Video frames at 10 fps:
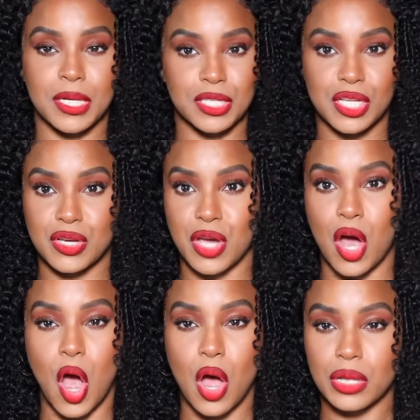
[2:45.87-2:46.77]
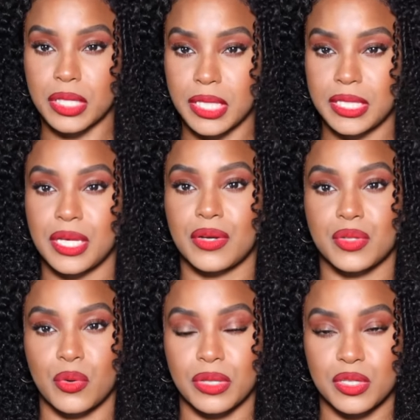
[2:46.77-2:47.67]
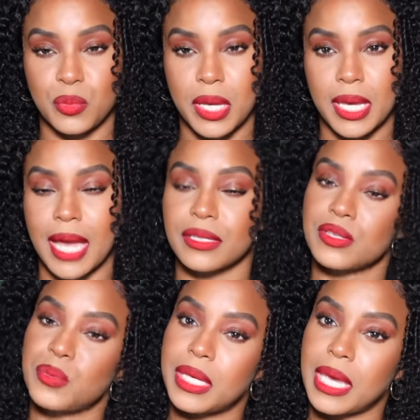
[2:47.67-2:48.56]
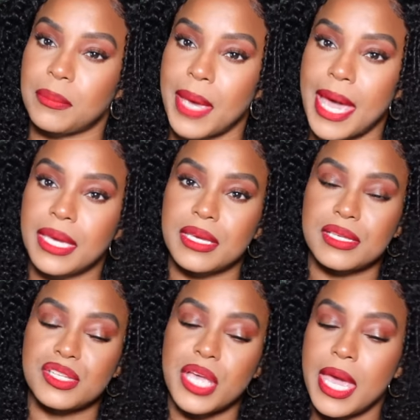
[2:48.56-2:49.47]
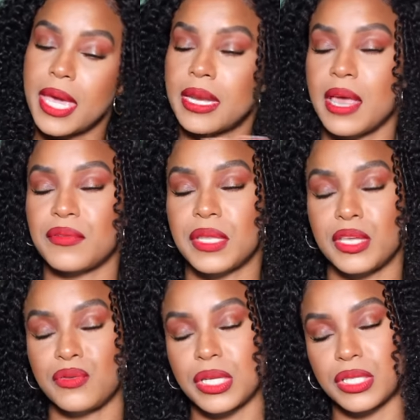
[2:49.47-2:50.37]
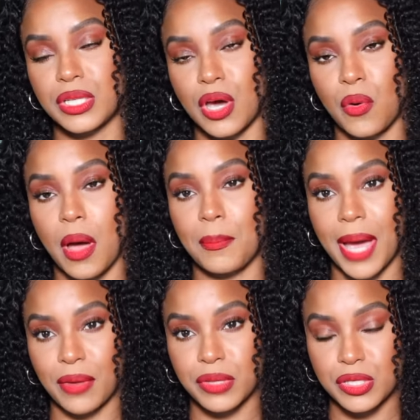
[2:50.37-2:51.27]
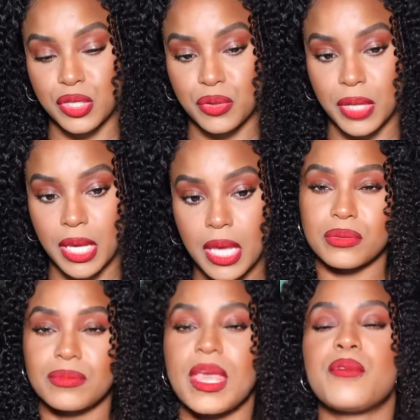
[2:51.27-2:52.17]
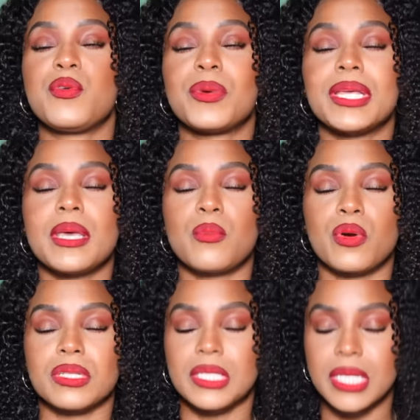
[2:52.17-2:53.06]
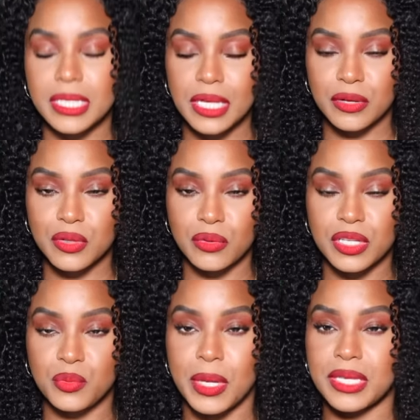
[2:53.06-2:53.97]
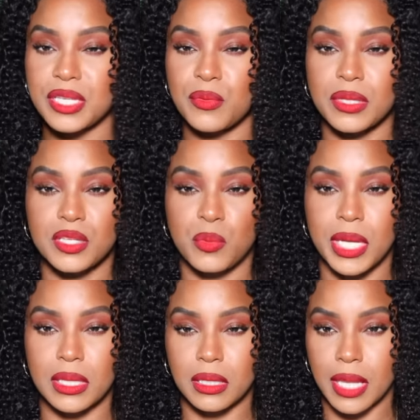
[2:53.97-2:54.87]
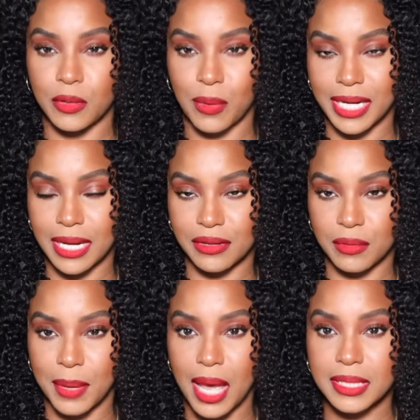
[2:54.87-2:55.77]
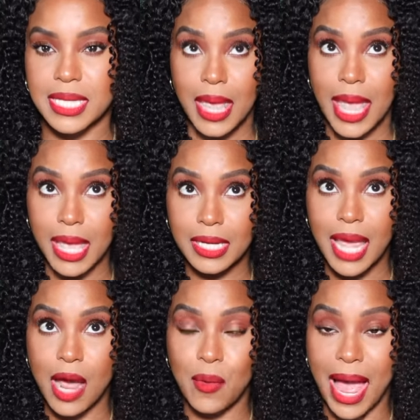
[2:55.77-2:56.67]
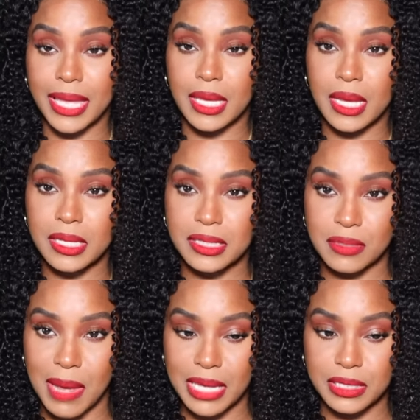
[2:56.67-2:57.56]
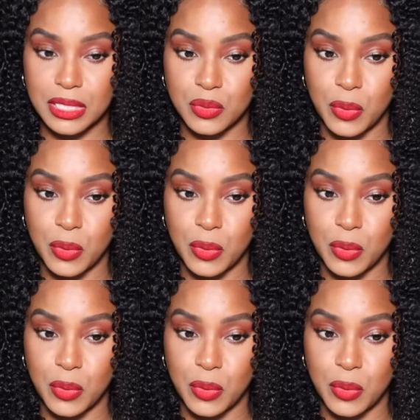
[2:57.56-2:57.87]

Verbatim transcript: gonna tell y'all all the details on this wig, how this wig came packaged, and everything you need to know about this unit. If you want to get more details on this wig, see what this wig looked like right out of the box, and how I customized this